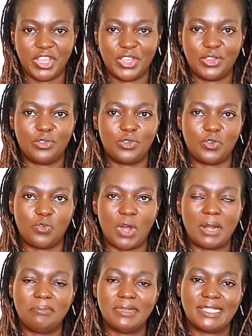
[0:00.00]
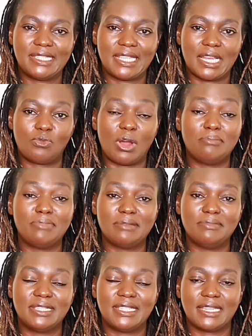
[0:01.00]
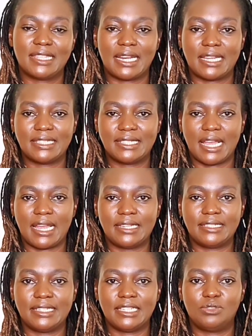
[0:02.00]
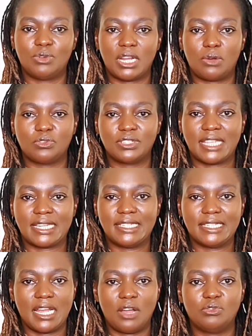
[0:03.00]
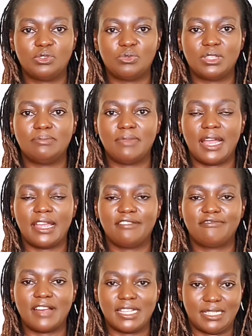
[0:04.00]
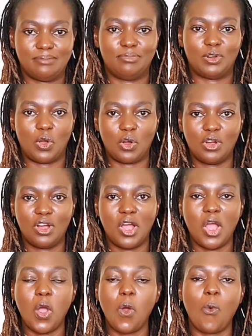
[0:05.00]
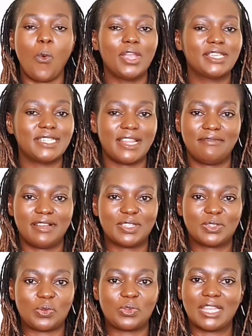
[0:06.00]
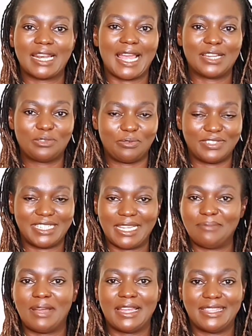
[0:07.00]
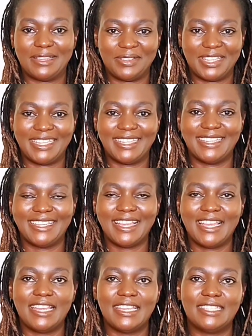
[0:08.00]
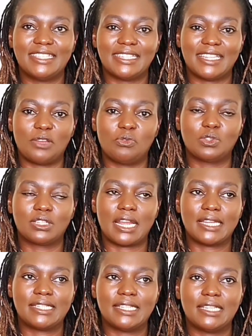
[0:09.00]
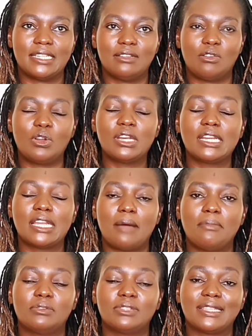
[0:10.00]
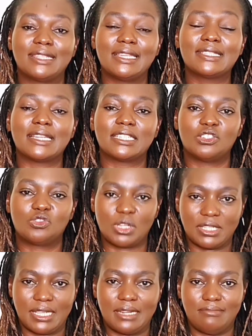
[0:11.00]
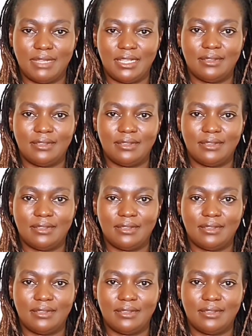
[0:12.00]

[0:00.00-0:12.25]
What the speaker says: You know, one big mistake that I did when I was starting out with my first blog, which never saw the light of day, by the way, is that I was writing only about the things that interested me.